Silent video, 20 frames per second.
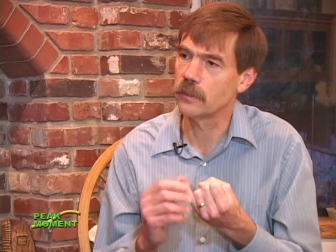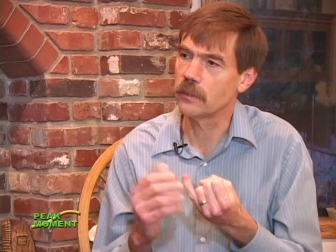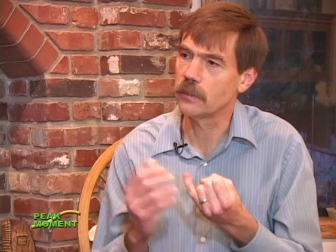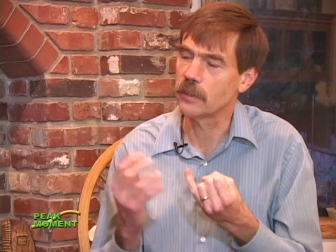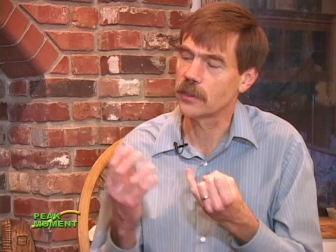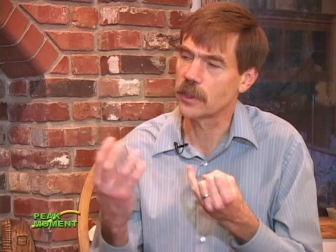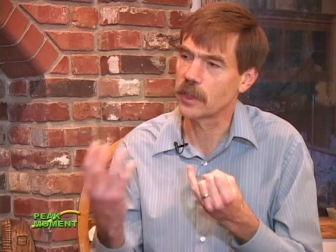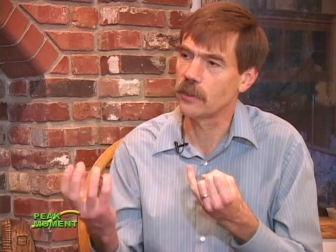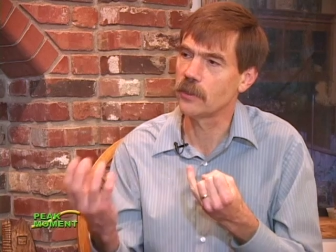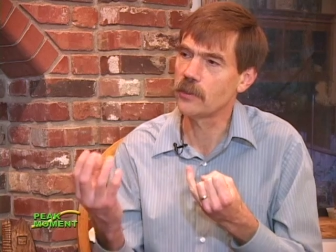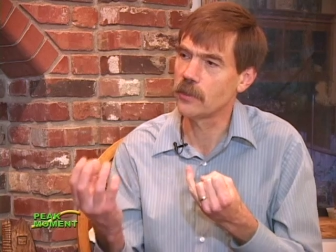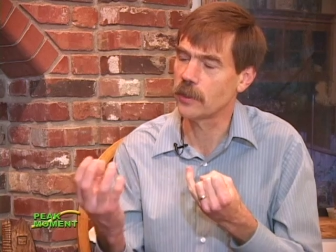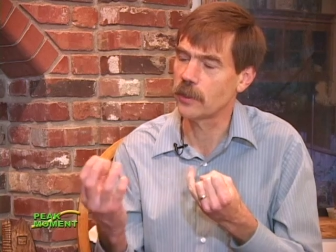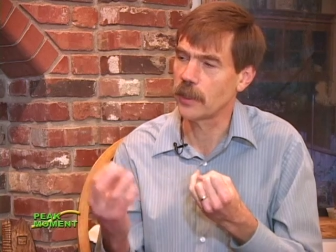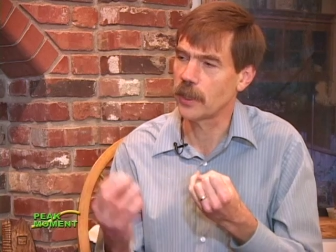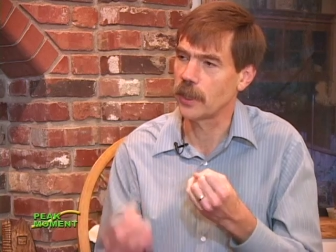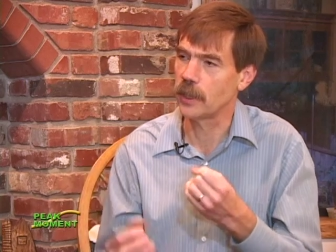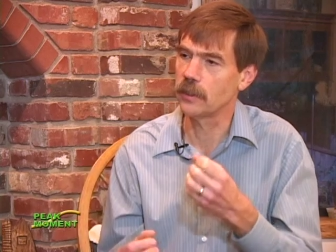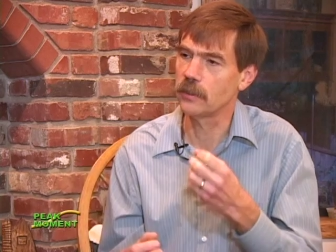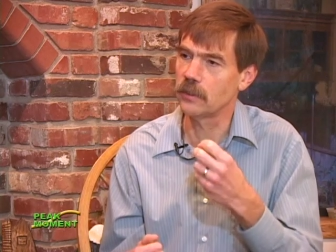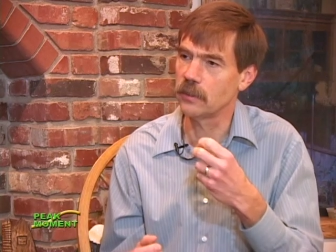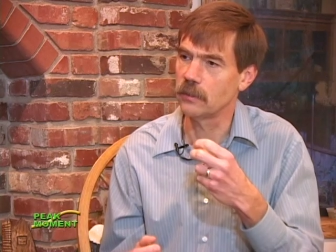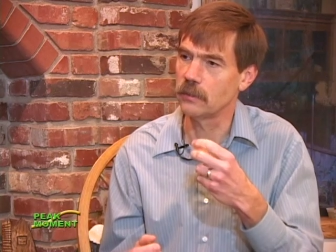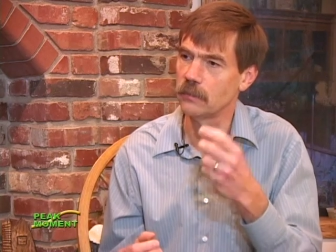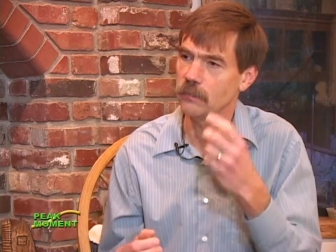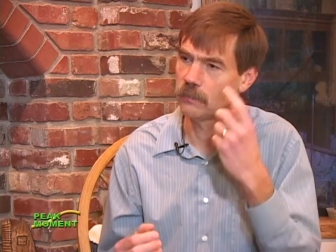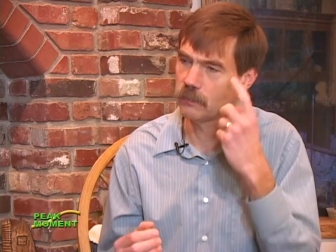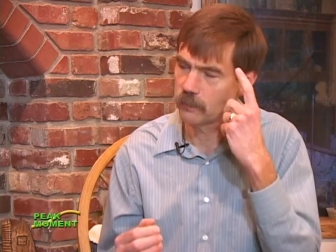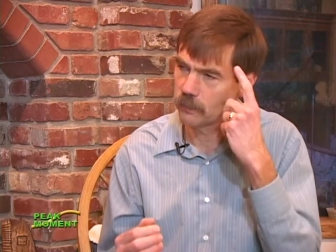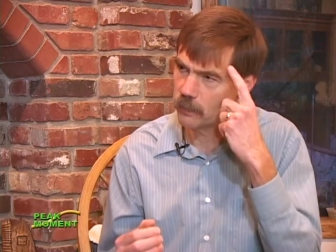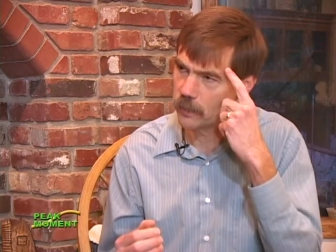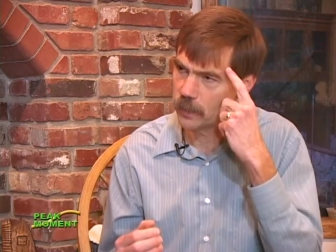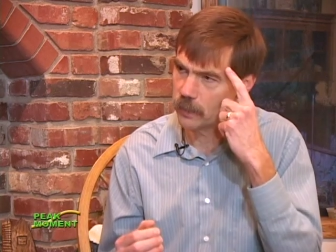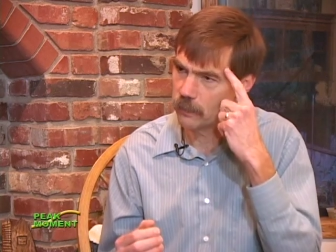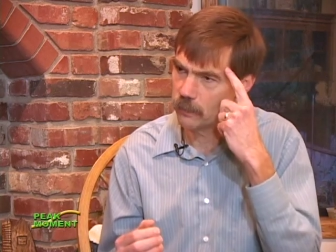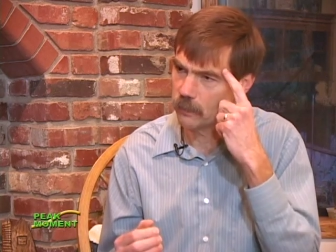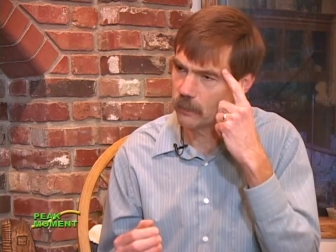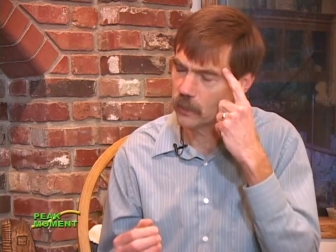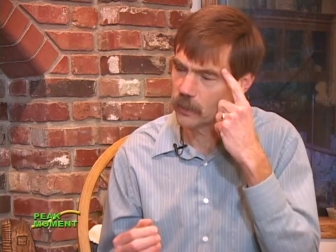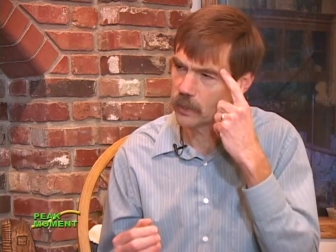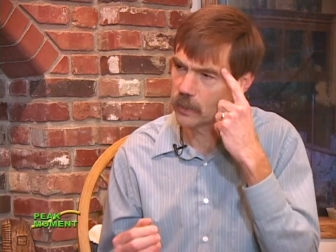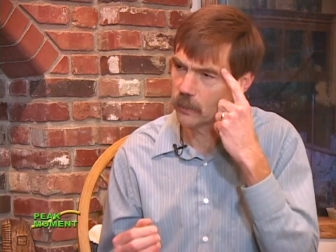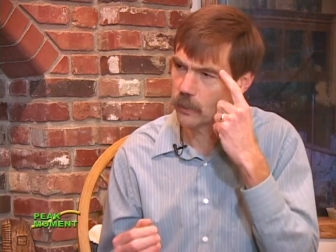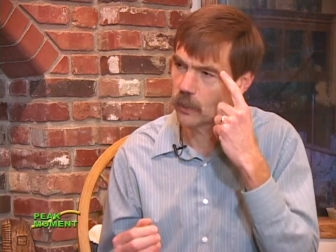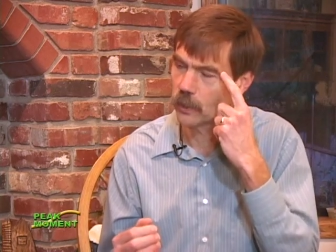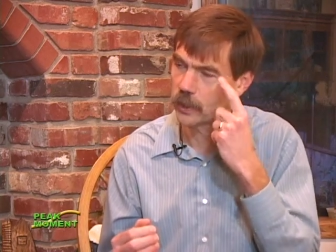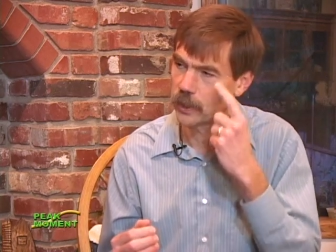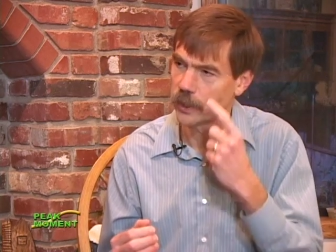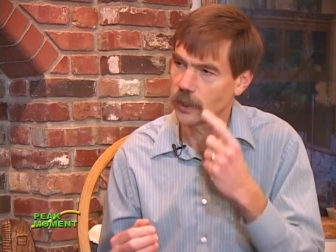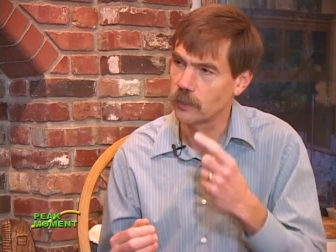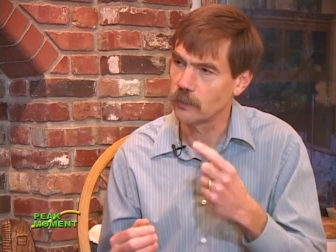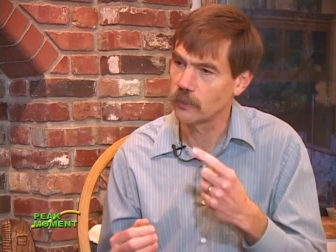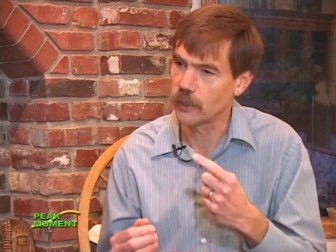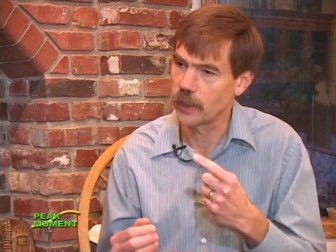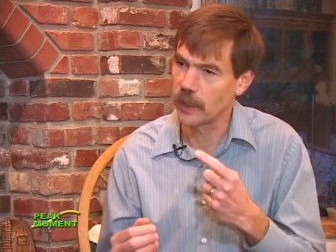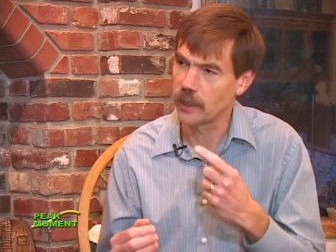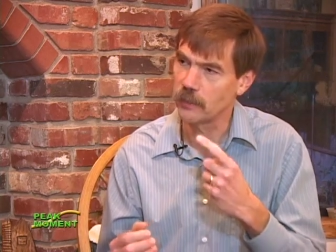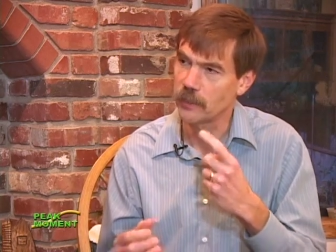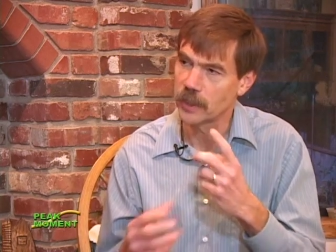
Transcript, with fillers: The skills of your hands and, but most importantly, your brain,